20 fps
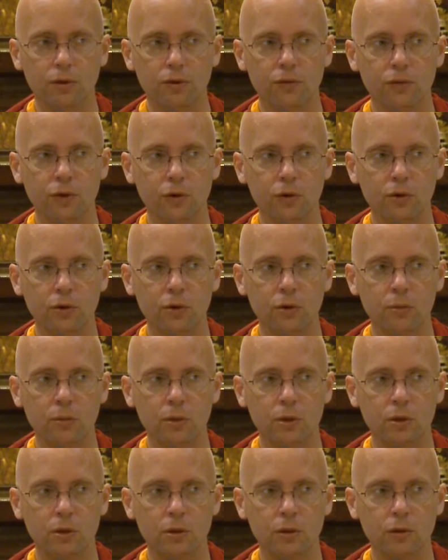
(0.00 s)

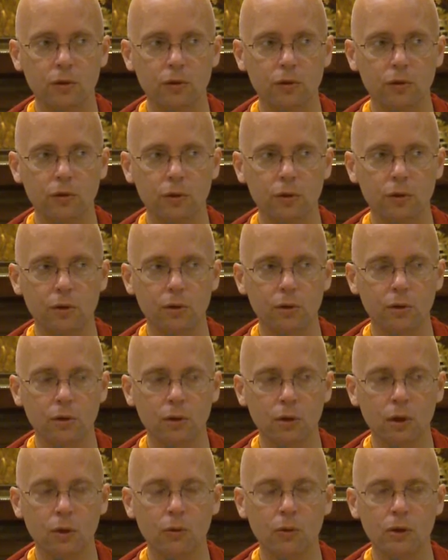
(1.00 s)
Devotion means
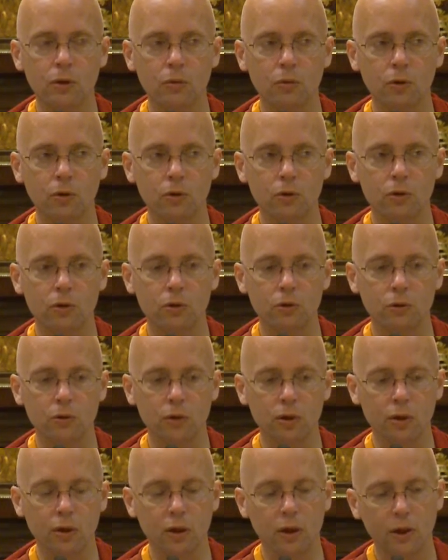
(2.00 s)
knowing what you're
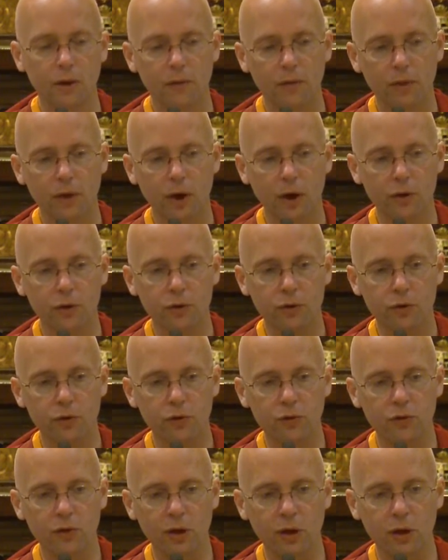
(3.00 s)
doing,
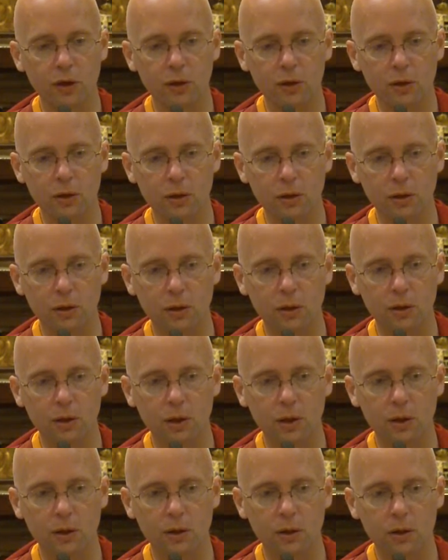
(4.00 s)
understanding
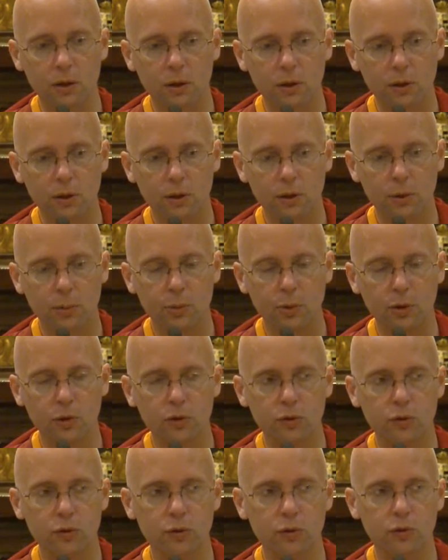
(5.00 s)
that the
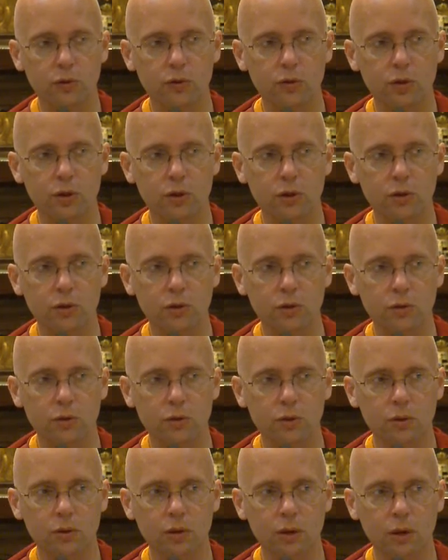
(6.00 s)
person who's teaching
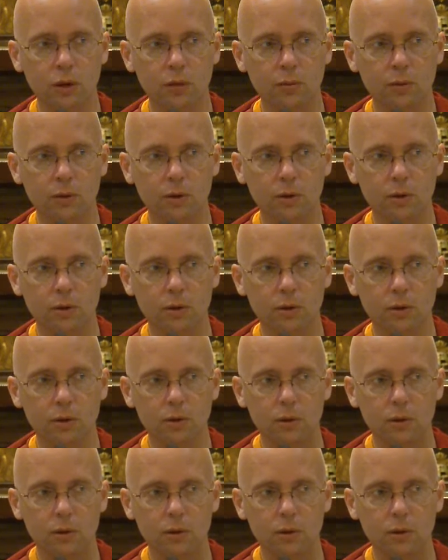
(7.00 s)
you the Dharma